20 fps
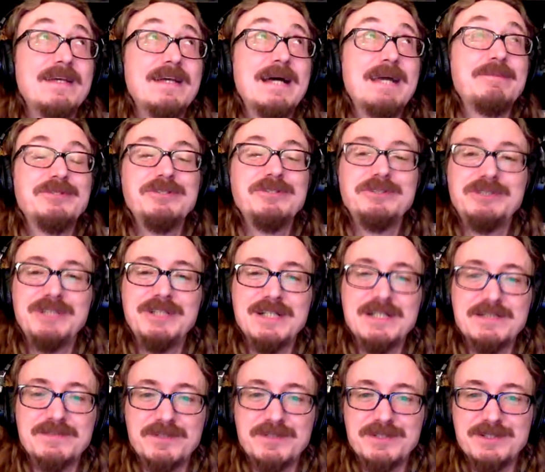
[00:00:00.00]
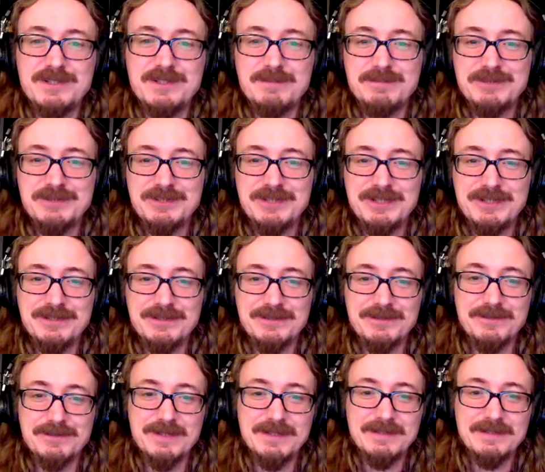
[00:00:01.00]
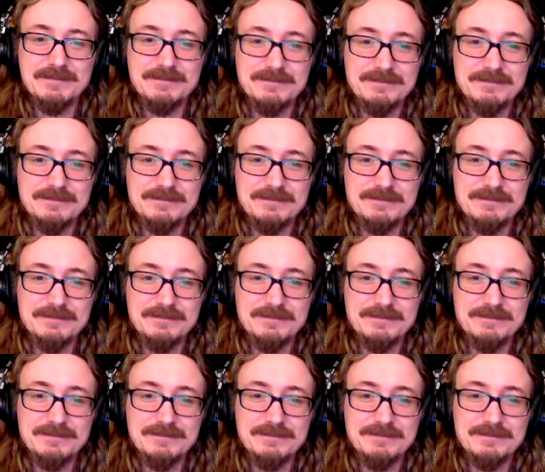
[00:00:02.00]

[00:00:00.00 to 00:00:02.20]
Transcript: Apple two G S versions in particular, right?